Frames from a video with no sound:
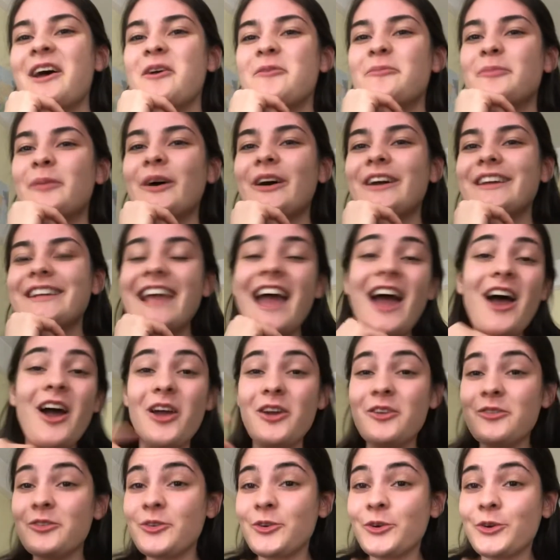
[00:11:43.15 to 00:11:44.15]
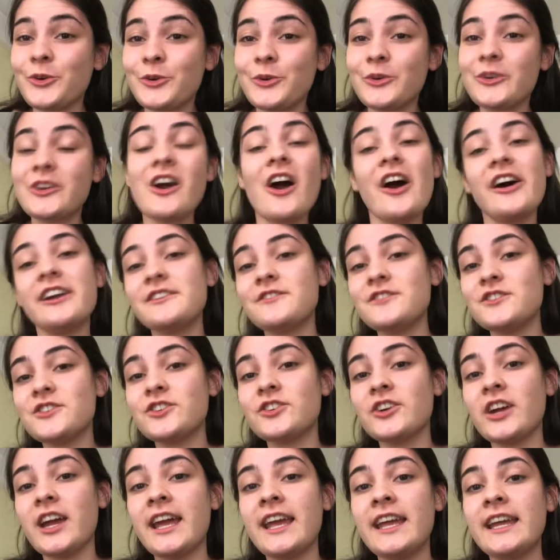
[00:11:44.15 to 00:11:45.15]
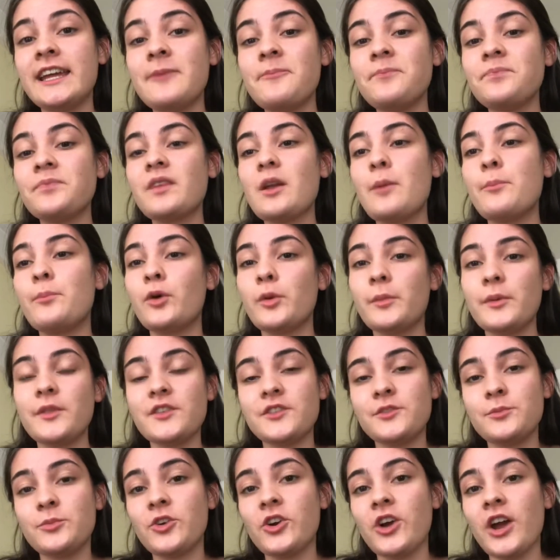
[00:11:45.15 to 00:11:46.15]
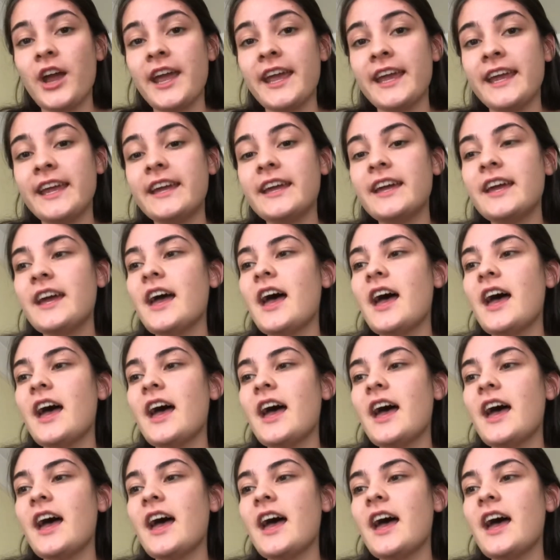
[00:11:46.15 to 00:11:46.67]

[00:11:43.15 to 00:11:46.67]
But yeah, overall, Cardiff is great, Bournemouth is great.